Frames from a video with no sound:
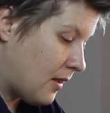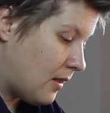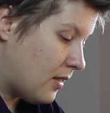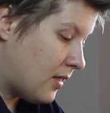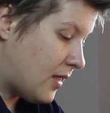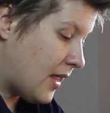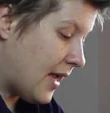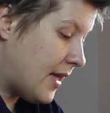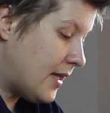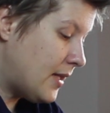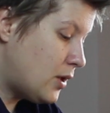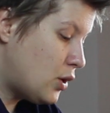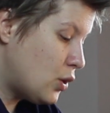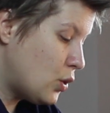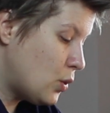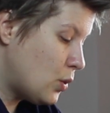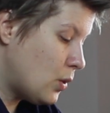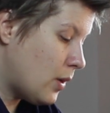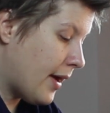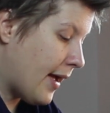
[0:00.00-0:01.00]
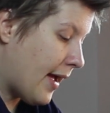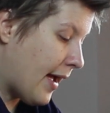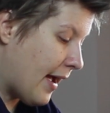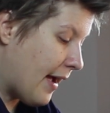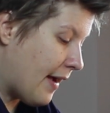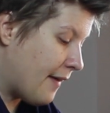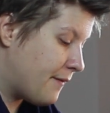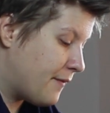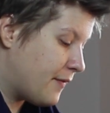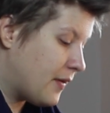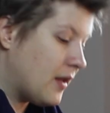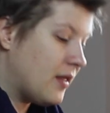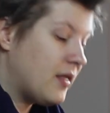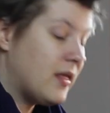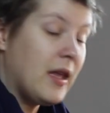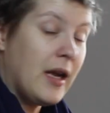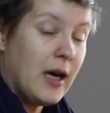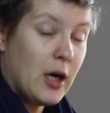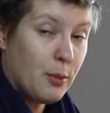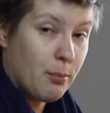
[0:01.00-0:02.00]
They do have
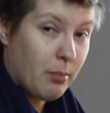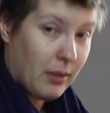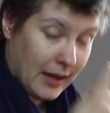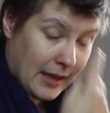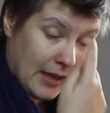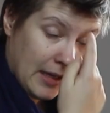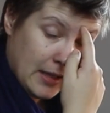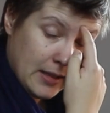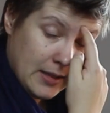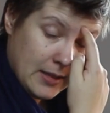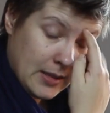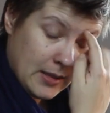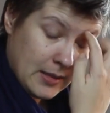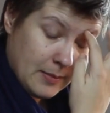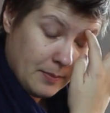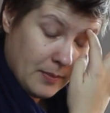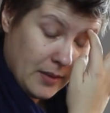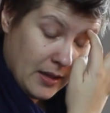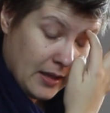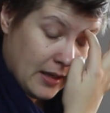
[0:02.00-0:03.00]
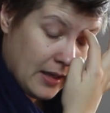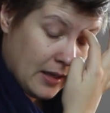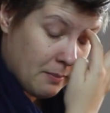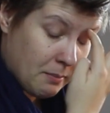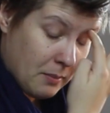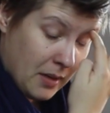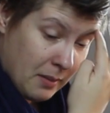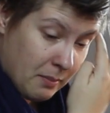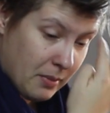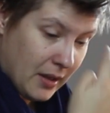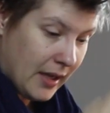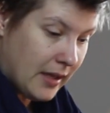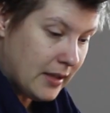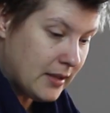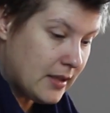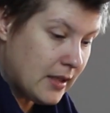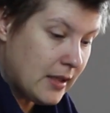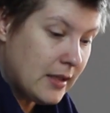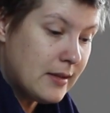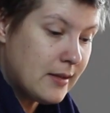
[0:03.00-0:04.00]
their place in my
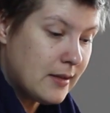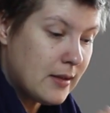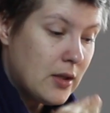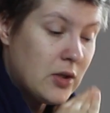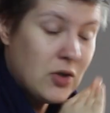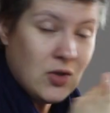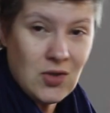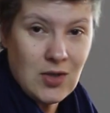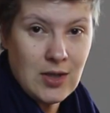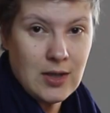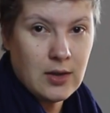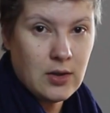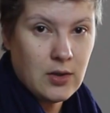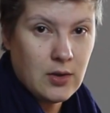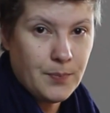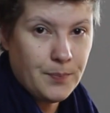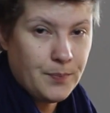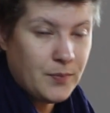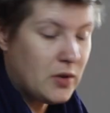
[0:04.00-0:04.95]
paintings still,